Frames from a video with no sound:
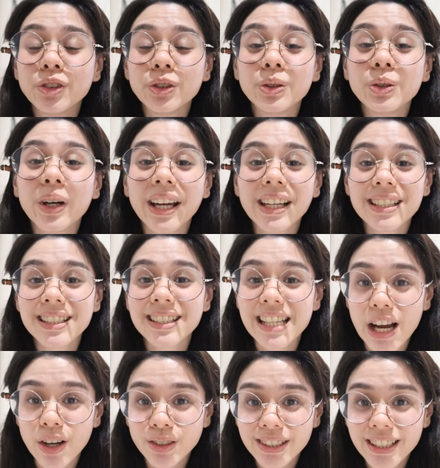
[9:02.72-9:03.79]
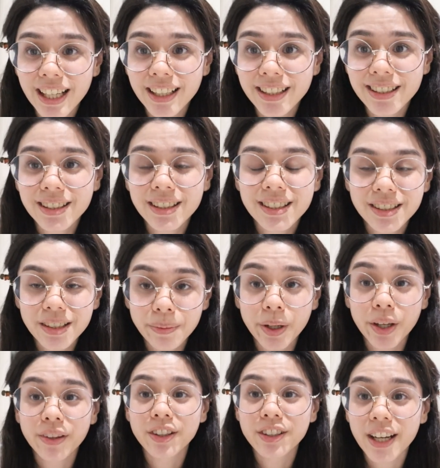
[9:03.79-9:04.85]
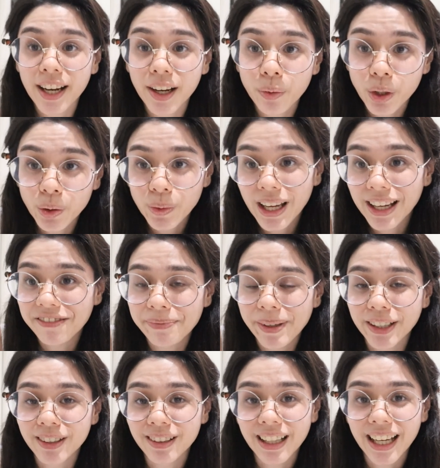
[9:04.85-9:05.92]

do a sound test some other day when we have better